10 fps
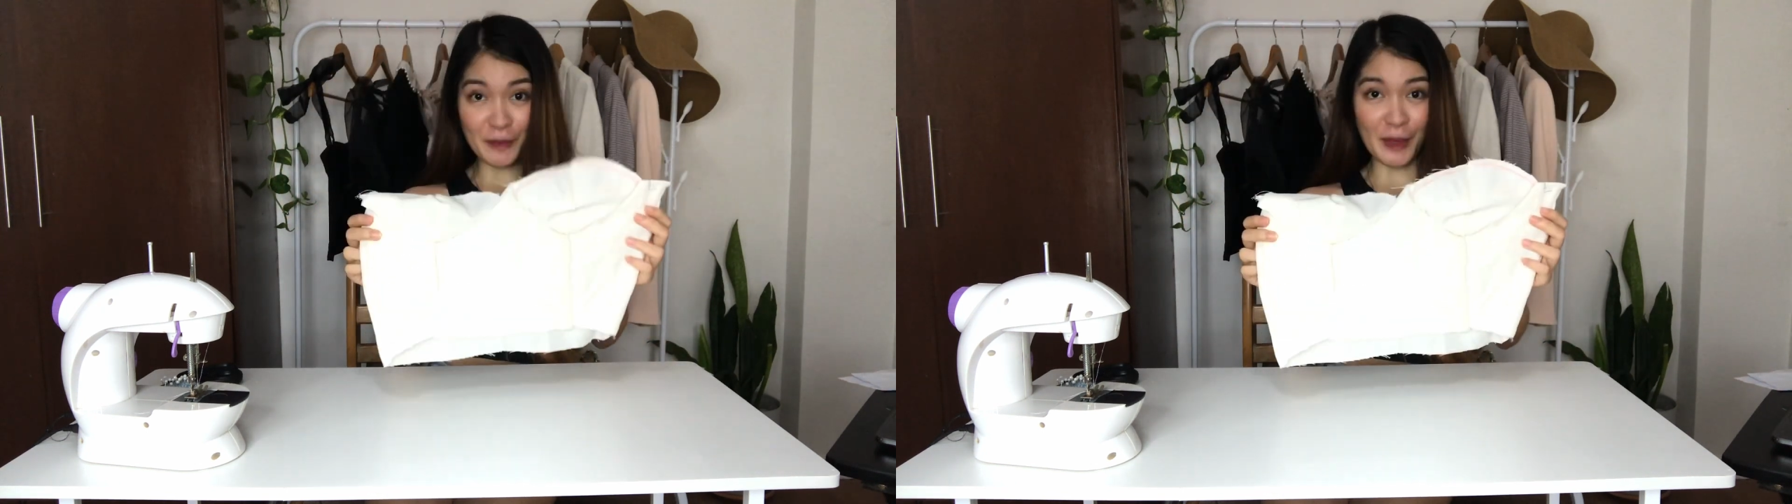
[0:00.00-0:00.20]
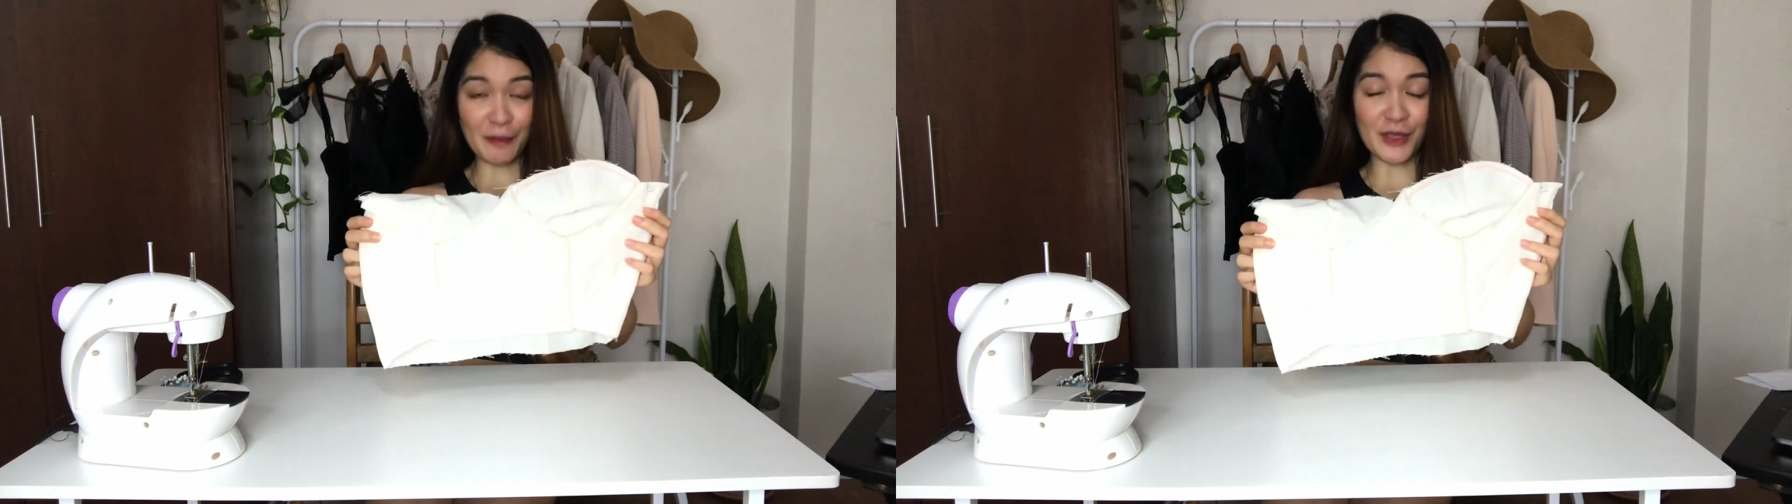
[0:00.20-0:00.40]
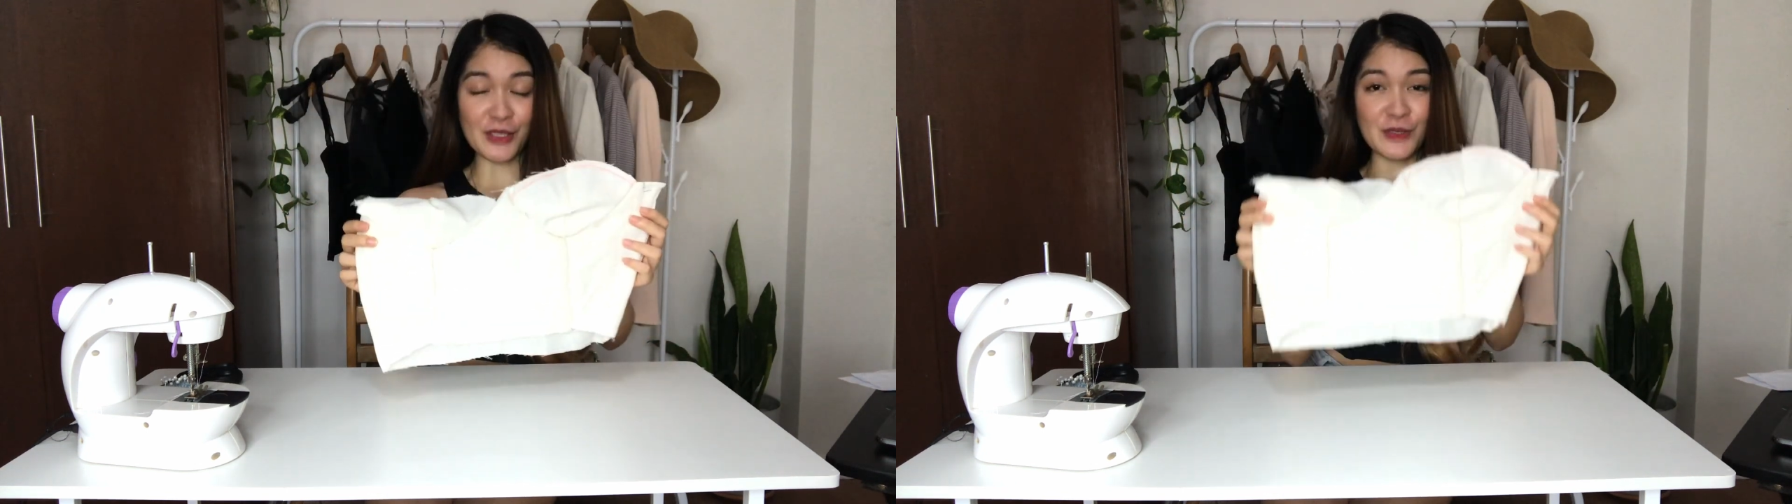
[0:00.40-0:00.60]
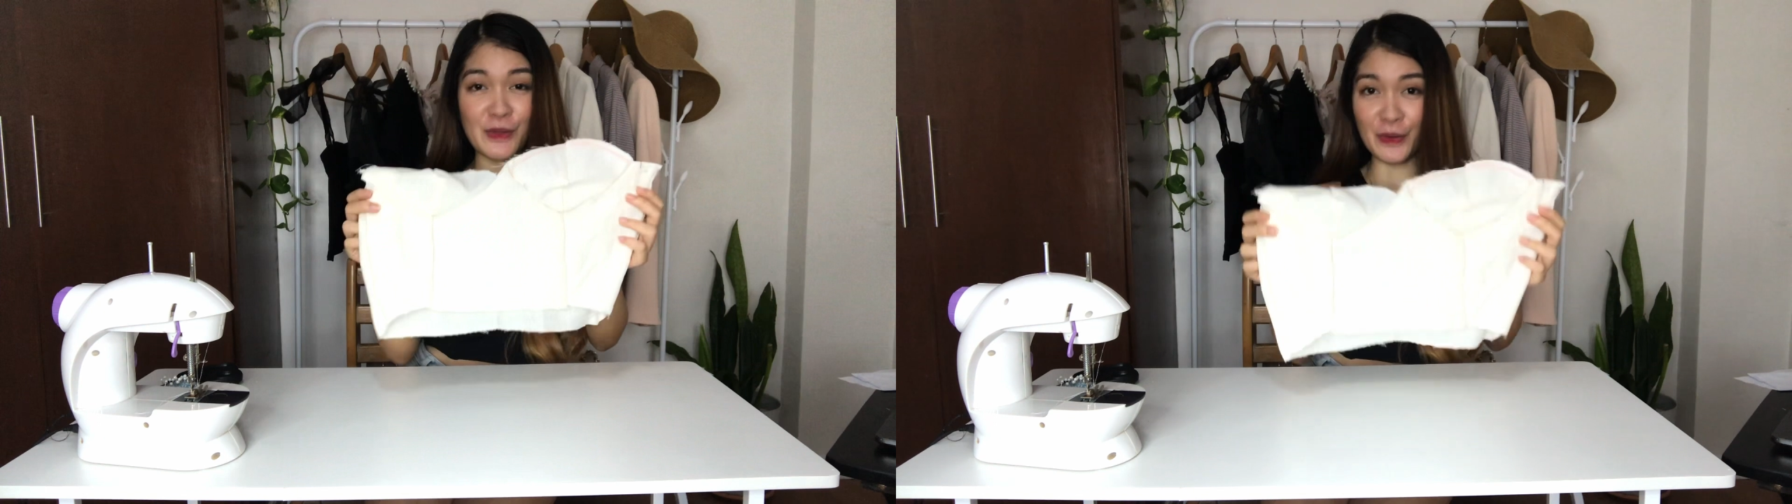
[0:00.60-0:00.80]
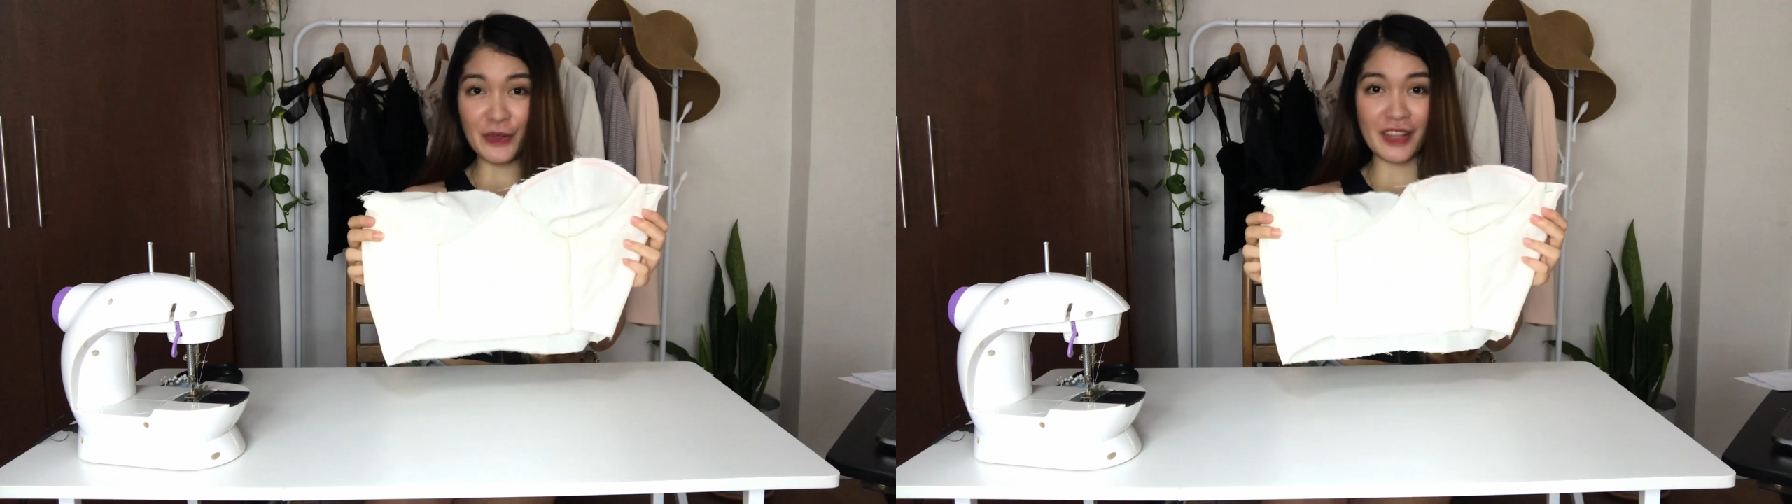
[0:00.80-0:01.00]
rip this
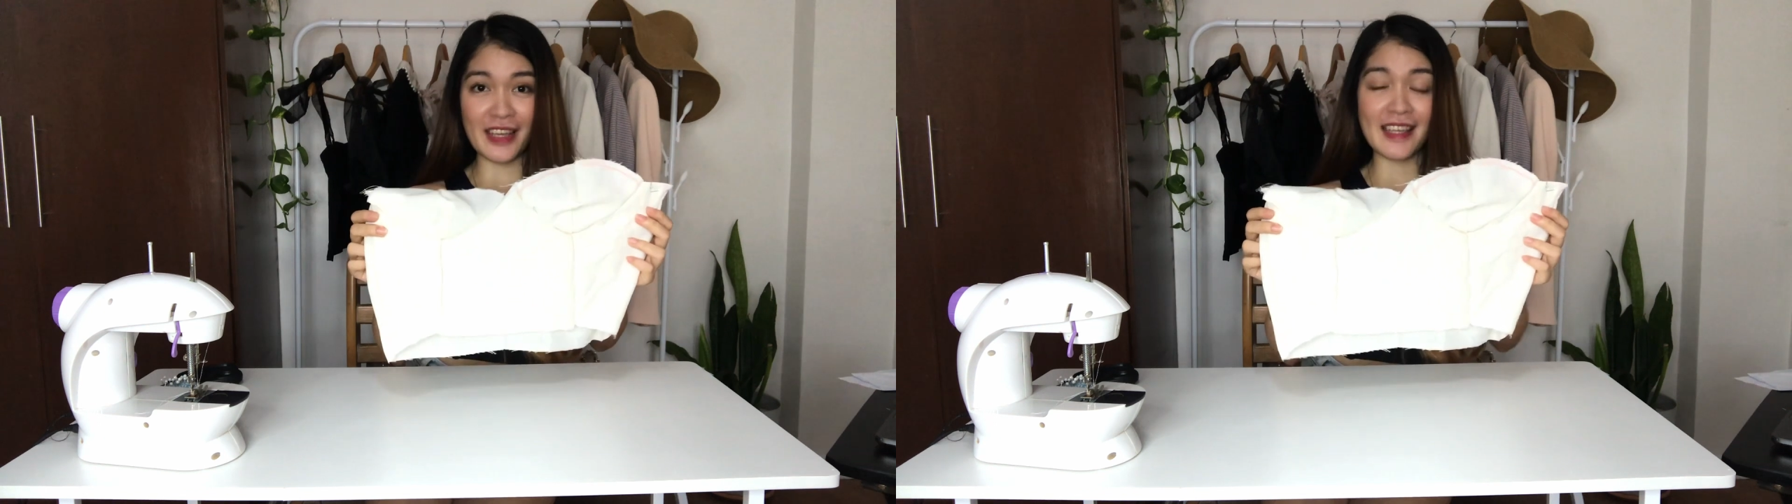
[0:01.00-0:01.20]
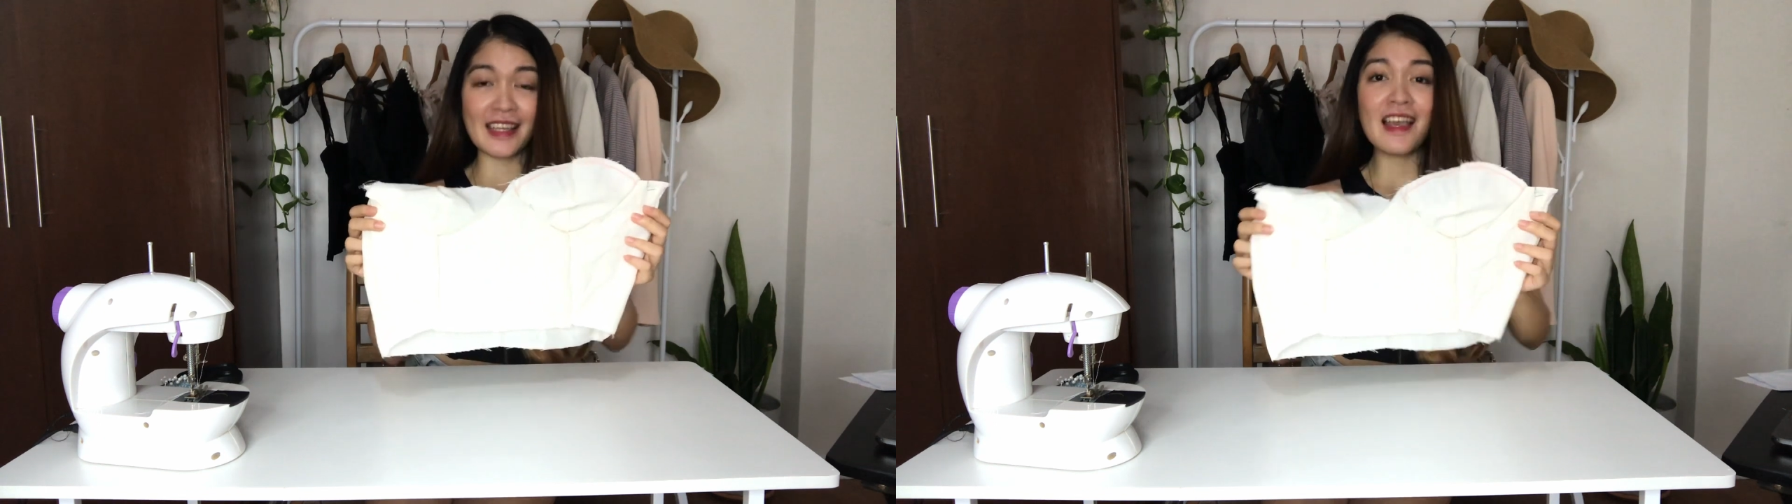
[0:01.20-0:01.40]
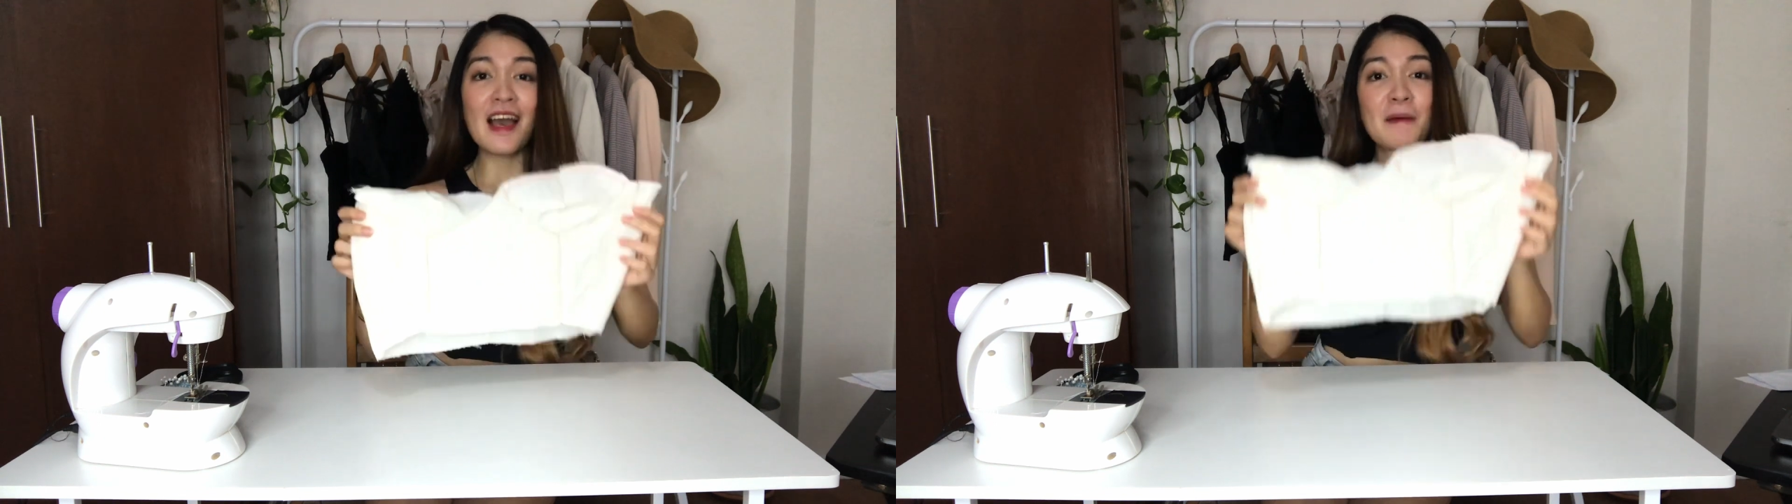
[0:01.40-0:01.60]
whole thing